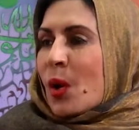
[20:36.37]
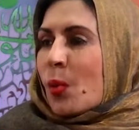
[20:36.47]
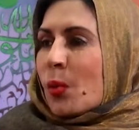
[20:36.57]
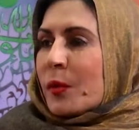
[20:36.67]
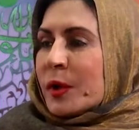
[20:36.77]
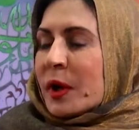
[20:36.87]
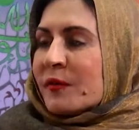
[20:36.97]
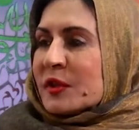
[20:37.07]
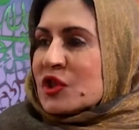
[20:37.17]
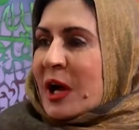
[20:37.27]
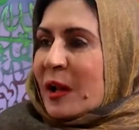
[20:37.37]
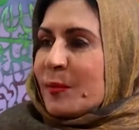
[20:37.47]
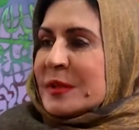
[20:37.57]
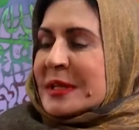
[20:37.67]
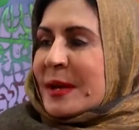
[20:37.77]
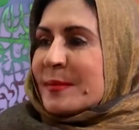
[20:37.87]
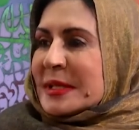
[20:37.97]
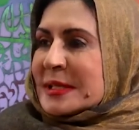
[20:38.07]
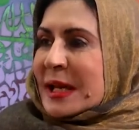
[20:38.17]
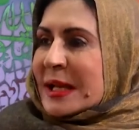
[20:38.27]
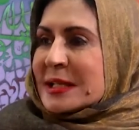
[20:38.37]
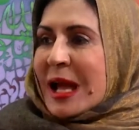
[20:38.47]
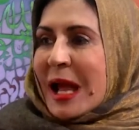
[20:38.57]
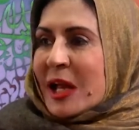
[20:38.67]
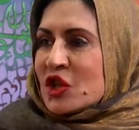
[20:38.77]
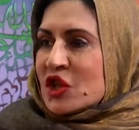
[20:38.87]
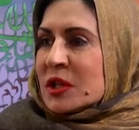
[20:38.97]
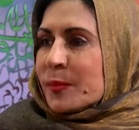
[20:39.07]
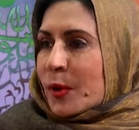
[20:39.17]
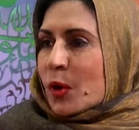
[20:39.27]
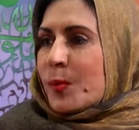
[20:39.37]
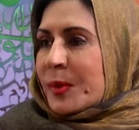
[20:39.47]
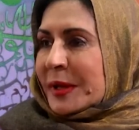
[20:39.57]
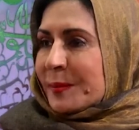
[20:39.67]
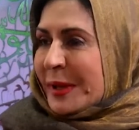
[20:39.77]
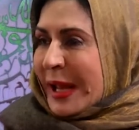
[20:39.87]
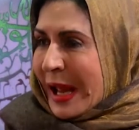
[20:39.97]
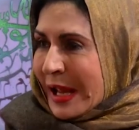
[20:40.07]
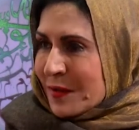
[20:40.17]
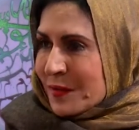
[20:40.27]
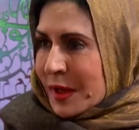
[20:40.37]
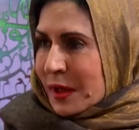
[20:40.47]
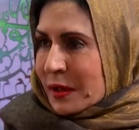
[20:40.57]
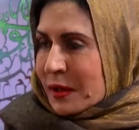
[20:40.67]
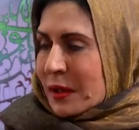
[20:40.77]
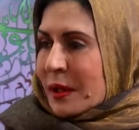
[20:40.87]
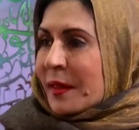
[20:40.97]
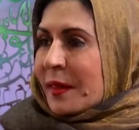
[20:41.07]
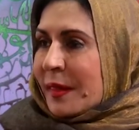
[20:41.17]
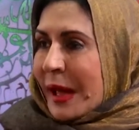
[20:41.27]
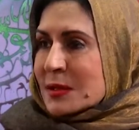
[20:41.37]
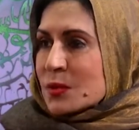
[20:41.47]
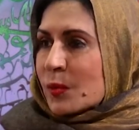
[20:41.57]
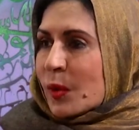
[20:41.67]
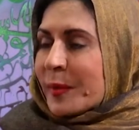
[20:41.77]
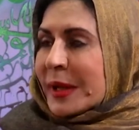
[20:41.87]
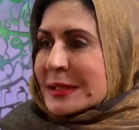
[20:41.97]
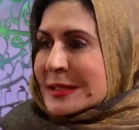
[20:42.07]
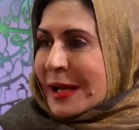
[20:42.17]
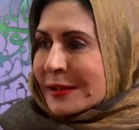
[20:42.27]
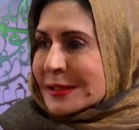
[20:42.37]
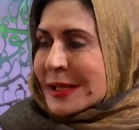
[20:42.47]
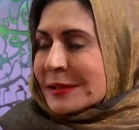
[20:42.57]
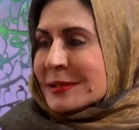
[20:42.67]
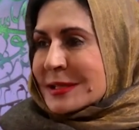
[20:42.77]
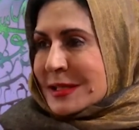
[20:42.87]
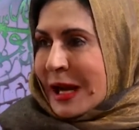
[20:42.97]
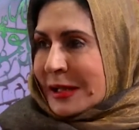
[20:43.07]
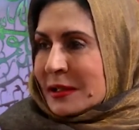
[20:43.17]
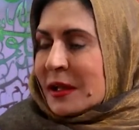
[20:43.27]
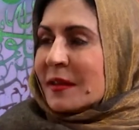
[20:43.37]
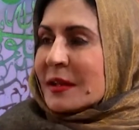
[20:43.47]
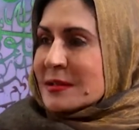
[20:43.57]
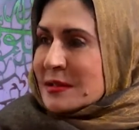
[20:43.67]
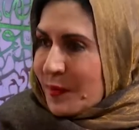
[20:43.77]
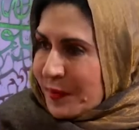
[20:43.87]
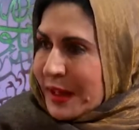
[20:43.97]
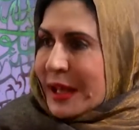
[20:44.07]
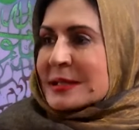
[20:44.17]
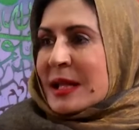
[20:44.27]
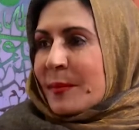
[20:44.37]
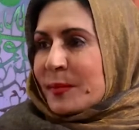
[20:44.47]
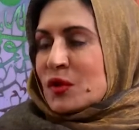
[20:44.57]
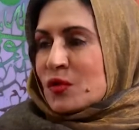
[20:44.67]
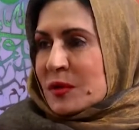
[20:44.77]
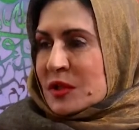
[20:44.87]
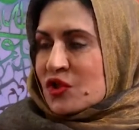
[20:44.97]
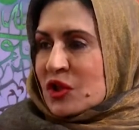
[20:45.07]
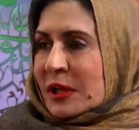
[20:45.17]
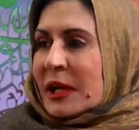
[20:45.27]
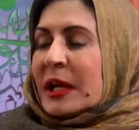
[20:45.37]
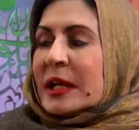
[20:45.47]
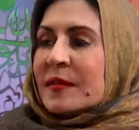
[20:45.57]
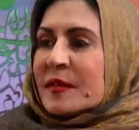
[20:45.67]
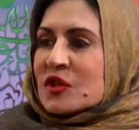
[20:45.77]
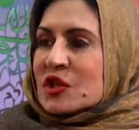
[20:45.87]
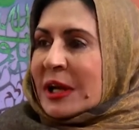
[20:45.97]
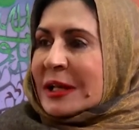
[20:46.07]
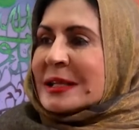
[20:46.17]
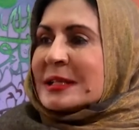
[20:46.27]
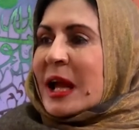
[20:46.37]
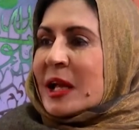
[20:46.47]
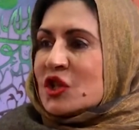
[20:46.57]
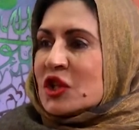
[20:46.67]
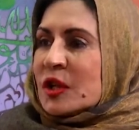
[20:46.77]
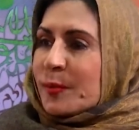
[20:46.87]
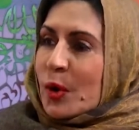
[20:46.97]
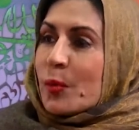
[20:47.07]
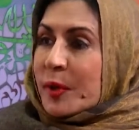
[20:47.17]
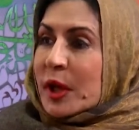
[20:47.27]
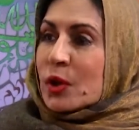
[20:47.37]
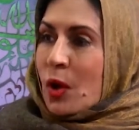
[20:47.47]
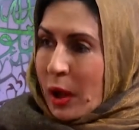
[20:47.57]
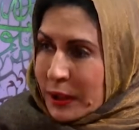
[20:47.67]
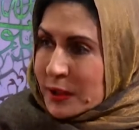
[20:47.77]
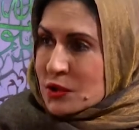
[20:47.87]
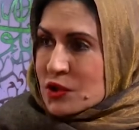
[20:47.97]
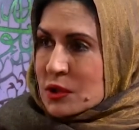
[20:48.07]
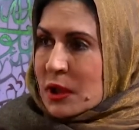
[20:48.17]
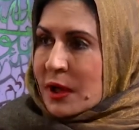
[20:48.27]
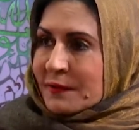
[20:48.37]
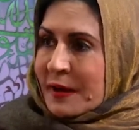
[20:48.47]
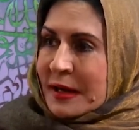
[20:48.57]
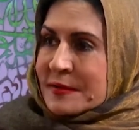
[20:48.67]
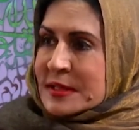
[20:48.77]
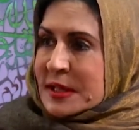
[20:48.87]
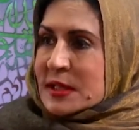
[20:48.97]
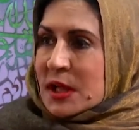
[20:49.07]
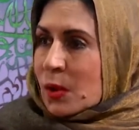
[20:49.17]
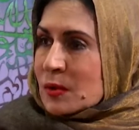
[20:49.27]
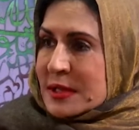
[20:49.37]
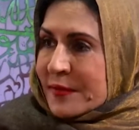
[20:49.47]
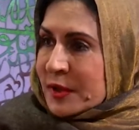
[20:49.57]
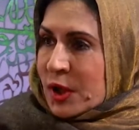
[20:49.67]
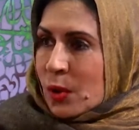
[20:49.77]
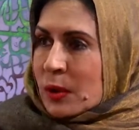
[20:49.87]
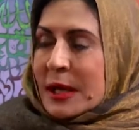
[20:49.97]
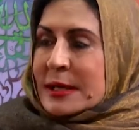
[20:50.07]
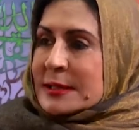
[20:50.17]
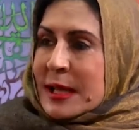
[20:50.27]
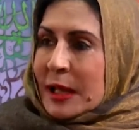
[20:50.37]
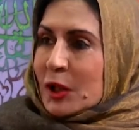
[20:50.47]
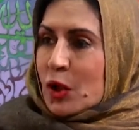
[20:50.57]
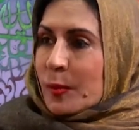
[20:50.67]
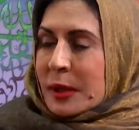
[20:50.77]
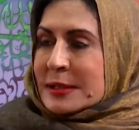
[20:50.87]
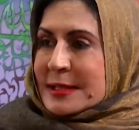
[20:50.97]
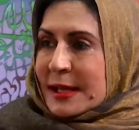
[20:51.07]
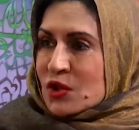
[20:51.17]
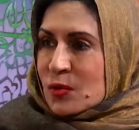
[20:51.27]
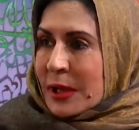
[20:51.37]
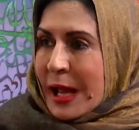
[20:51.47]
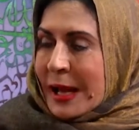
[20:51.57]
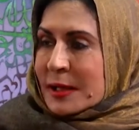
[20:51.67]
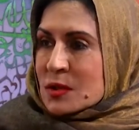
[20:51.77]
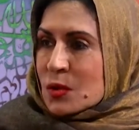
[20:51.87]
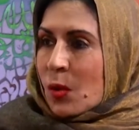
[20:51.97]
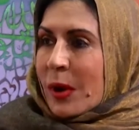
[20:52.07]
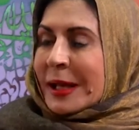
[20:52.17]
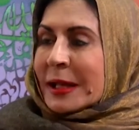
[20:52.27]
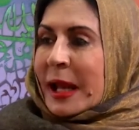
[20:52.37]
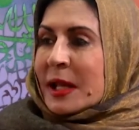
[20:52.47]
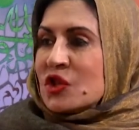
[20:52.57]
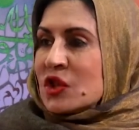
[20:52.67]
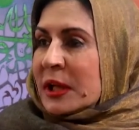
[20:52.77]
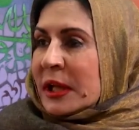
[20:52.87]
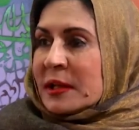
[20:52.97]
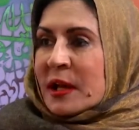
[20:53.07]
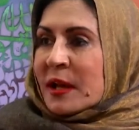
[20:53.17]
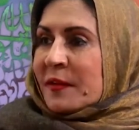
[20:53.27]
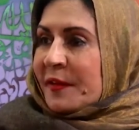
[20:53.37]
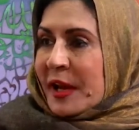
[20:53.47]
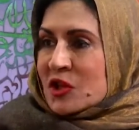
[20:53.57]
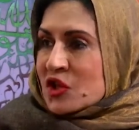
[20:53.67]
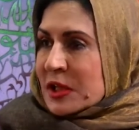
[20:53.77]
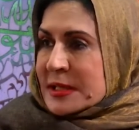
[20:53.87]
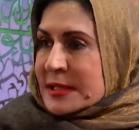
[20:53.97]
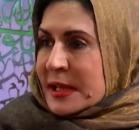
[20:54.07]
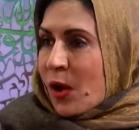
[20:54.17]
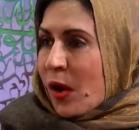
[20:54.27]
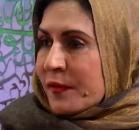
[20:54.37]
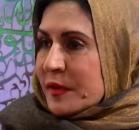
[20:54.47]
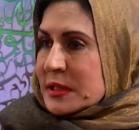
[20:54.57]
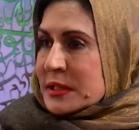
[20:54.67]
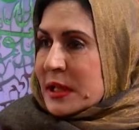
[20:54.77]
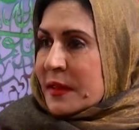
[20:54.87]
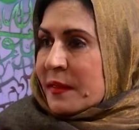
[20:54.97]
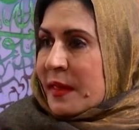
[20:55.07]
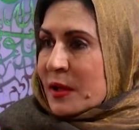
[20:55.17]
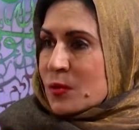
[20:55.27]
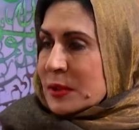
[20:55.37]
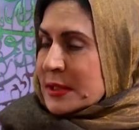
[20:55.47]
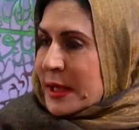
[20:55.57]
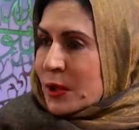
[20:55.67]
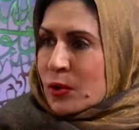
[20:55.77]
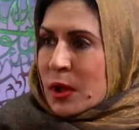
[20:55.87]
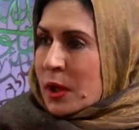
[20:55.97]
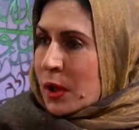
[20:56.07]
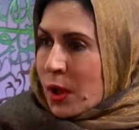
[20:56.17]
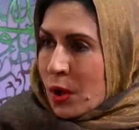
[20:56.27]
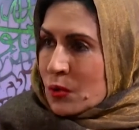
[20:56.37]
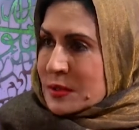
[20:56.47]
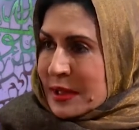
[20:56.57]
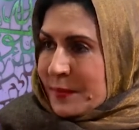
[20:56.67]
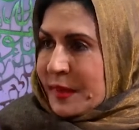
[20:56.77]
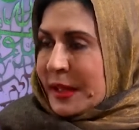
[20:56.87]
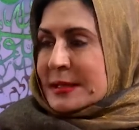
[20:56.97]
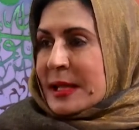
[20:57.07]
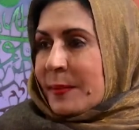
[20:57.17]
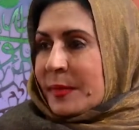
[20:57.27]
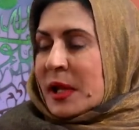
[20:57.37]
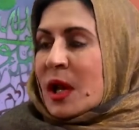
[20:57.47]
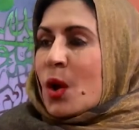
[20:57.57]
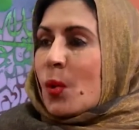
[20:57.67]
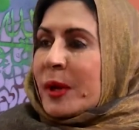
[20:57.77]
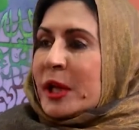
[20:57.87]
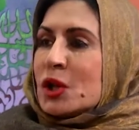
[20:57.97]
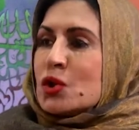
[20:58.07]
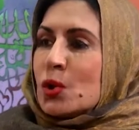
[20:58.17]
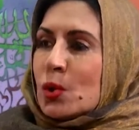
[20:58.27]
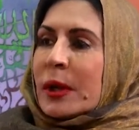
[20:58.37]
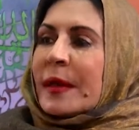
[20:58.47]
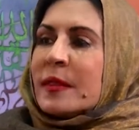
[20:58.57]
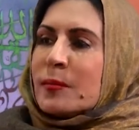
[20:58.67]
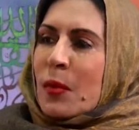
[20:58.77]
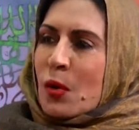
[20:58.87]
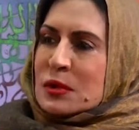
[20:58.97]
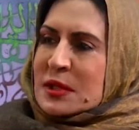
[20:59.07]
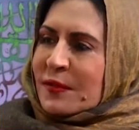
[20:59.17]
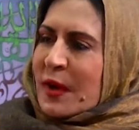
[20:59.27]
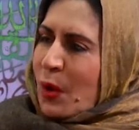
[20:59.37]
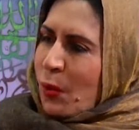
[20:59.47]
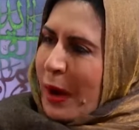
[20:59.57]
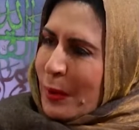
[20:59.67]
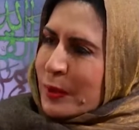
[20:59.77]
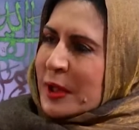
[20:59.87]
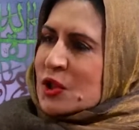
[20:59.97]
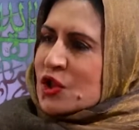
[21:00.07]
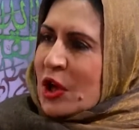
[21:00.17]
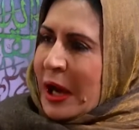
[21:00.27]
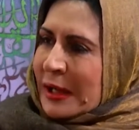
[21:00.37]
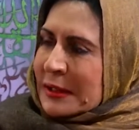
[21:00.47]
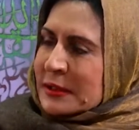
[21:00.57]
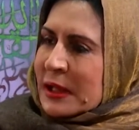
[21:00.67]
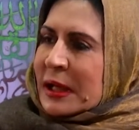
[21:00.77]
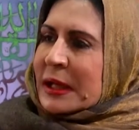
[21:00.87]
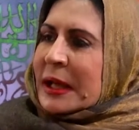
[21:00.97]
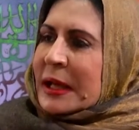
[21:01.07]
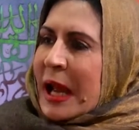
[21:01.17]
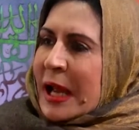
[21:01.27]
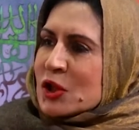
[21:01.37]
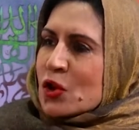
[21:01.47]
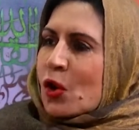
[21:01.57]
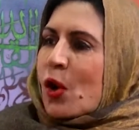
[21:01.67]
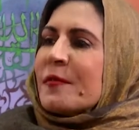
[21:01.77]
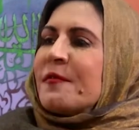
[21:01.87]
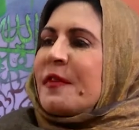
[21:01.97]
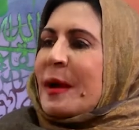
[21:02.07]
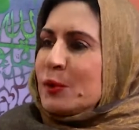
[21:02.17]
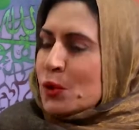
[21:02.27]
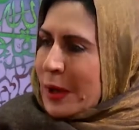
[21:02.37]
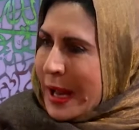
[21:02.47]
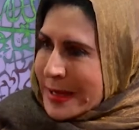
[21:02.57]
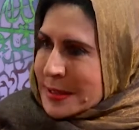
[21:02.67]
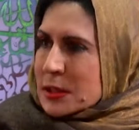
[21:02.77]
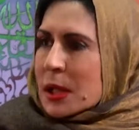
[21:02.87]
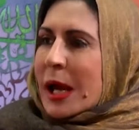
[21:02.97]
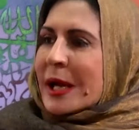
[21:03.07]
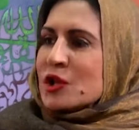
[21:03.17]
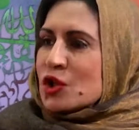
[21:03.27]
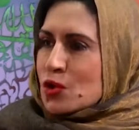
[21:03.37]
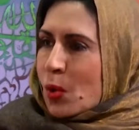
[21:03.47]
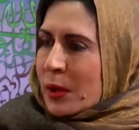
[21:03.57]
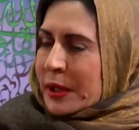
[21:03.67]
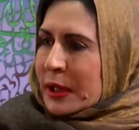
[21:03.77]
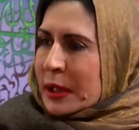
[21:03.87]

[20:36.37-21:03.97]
You know, if a child demonstrates age inappropriate behavior, that will be a telltale sign that something has happened to this child. Mm. If the child has age inappropriate knowledge, a five, six year old, seven year old telling you about sexual acts or engaging in French kissing, obviously that will tell you no, something, something has happened. Is wrong. We need to look at the motive. Why would a child create or confabulate a story?